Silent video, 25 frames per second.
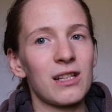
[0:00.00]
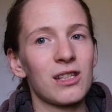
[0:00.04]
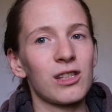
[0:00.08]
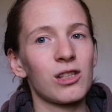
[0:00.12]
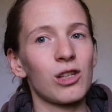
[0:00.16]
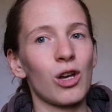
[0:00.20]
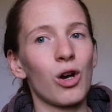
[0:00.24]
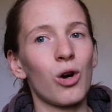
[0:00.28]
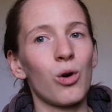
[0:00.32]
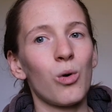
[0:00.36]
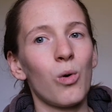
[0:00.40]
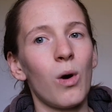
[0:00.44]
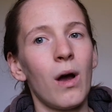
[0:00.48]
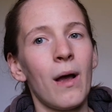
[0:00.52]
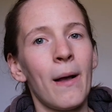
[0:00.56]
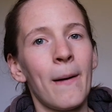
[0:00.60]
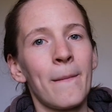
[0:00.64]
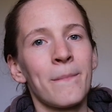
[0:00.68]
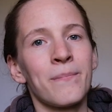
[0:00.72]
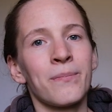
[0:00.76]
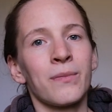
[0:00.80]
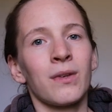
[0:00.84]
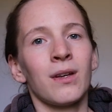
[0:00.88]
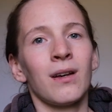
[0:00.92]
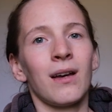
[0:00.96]
So
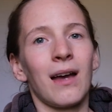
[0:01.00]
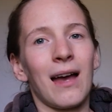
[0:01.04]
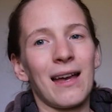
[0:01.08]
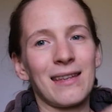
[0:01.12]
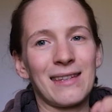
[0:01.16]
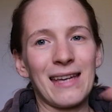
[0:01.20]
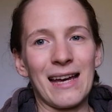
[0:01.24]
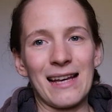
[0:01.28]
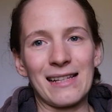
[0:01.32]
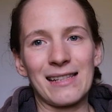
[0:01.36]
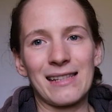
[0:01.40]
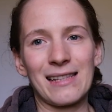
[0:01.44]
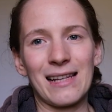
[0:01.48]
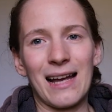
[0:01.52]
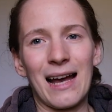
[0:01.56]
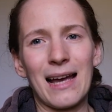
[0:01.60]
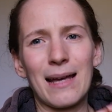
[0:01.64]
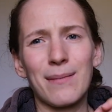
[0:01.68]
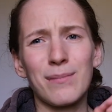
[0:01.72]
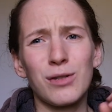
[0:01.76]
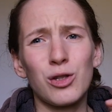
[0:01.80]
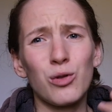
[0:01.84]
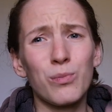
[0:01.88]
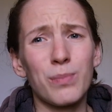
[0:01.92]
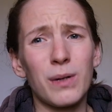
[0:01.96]
yes, I
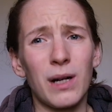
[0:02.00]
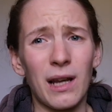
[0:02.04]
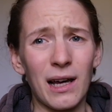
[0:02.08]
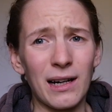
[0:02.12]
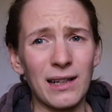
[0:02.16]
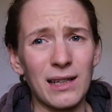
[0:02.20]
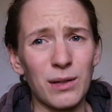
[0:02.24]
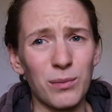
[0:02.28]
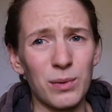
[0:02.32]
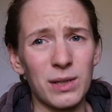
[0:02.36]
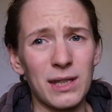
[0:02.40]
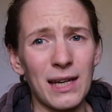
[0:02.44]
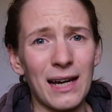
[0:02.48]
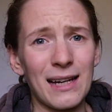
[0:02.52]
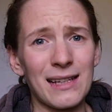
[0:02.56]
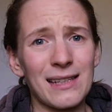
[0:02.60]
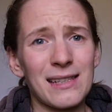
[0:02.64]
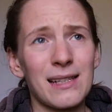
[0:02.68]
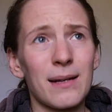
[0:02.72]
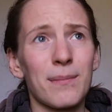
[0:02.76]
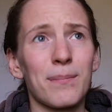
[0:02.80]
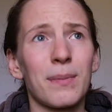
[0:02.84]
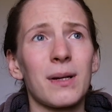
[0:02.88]
am super lucky with that.